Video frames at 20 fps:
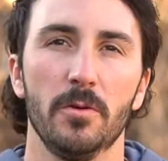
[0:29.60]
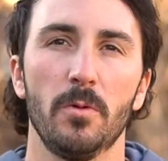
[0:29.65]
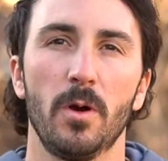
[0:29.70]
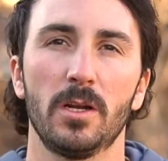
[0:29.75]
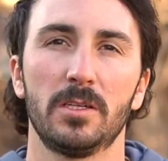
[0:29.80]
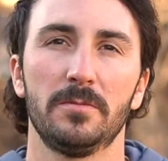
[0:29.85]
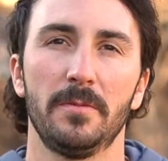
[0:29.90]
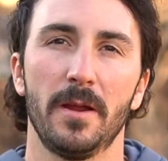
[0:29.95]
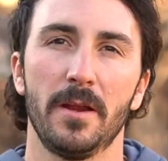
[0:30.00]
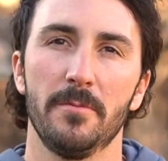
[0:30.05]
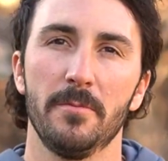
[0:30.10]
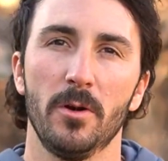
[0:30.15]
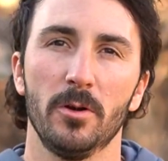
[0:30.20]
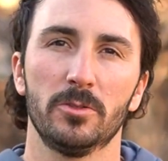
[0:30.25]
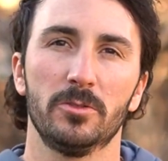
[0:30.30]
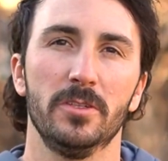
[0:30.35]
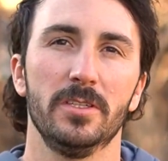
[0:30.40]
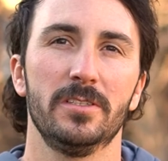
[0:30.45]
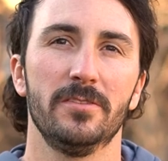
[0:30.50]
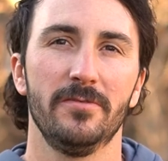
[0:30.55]
watched my
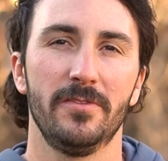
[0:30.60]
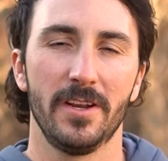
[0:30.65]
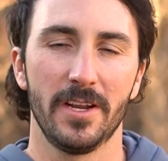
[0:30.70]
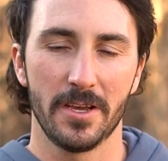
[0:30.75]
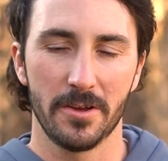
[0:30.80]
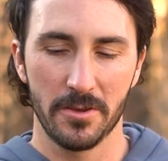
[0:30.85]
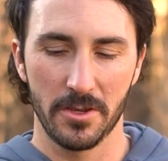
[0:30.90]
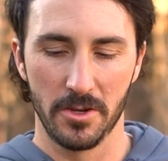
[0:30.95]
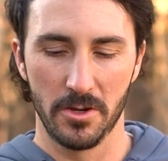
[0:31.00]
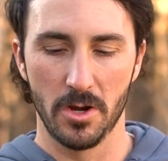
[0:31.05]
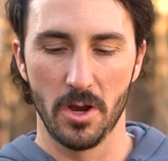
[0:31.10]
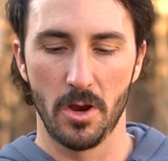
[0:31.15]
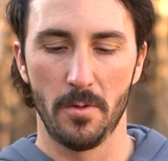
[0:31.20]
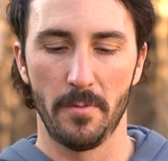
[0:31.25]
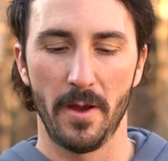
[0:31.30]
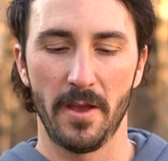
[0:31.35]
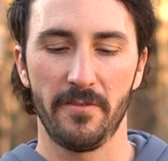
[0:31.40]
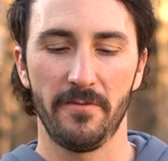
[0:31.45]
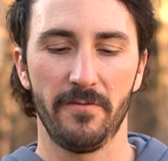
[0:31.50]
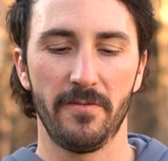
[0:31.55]
most recent video, you know
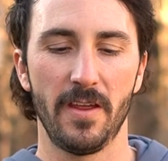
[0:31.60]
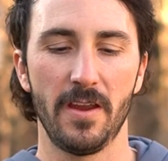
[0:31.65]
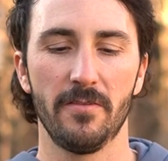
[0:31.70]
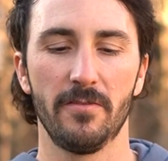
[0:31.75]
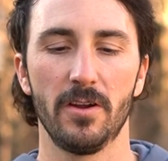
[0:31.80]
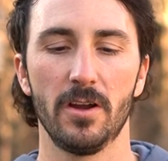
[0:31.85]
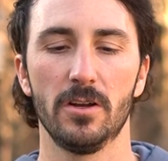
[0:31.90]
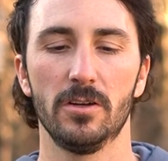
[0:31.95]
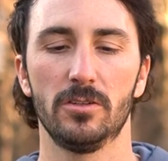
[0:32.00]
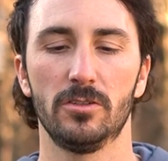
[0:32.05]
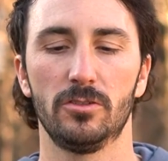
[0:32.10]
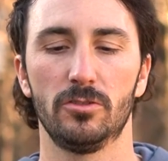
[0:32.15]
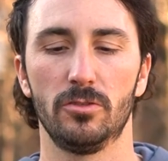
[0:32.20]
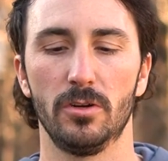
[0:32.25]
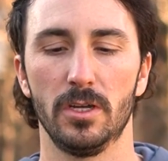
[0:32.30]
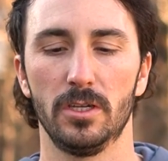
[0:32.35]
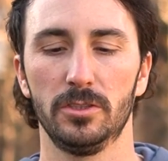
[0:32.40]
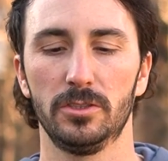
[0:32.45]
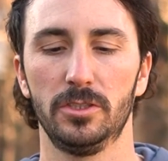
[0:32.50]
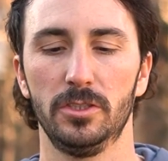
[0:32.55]
my favorite
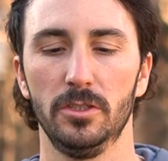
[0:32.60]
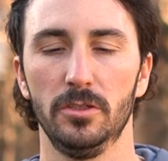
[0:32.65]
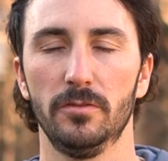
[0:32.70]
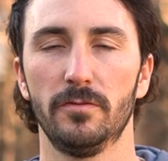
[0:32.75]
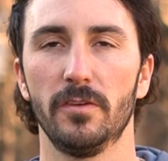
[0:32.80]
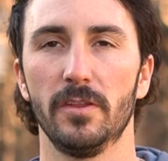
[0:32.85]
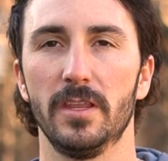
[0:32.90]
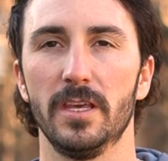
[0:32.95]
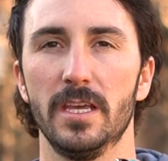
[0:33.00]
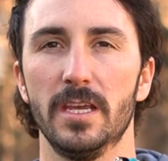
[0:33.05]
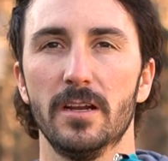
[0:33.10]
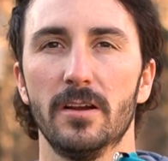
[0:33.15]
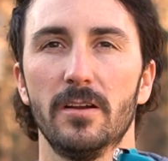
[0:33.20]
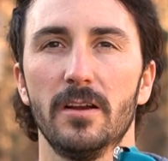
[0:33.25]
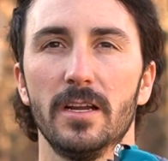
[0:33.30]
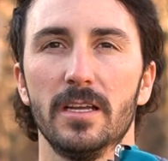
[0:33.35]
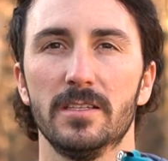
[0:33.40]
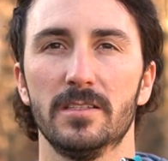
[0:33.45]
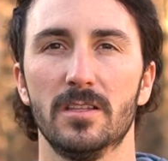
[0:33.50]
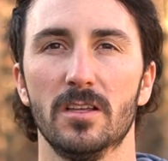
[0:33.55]
trail shoe for the year
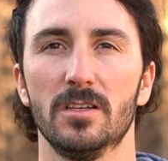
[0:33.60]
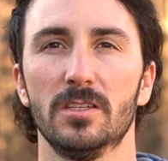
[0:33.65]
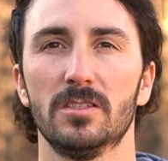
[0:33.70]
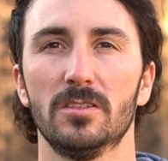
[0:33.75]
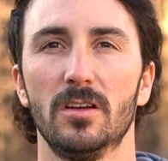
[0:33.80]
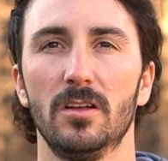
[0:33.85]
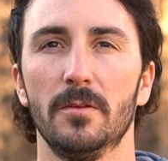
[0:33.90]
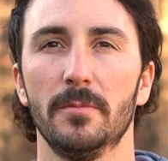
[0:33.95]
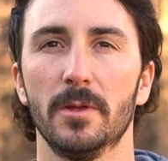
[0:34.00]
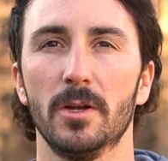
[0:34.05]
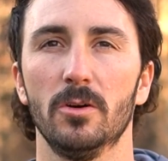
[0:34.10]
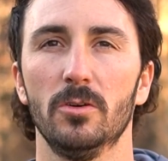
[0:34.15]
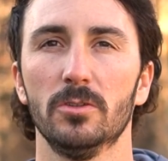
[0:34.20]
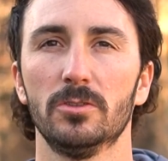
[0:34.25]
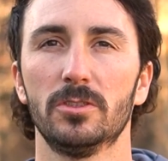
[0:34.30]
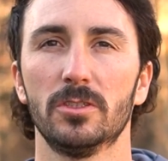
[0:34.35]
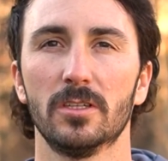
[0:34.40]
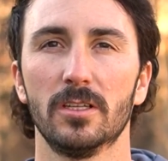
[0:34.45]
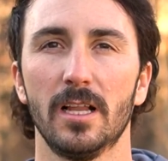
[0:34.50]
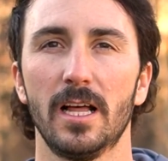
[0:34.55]
is the Salomon
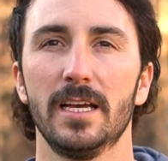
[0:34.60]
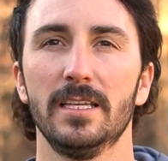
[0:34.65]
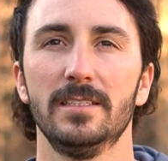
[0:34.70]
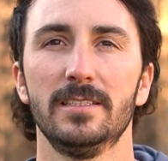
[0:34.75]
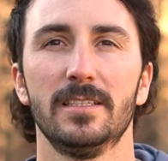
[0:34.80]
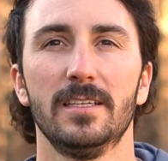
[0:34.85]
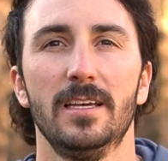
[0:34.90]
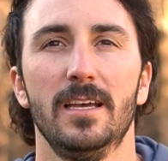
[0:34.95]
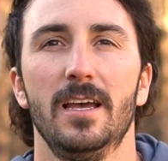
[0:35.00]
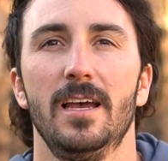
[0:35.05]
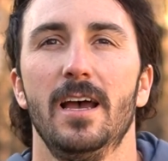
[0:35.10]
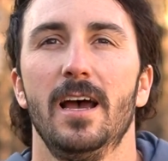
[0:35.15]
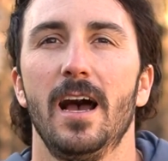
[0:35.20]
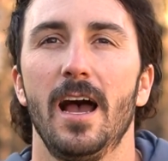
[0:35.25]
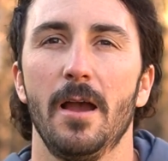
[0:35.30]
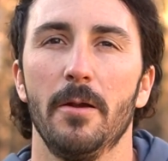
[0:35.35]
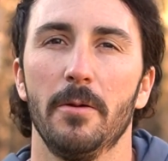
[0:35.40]
Ultra Glides. I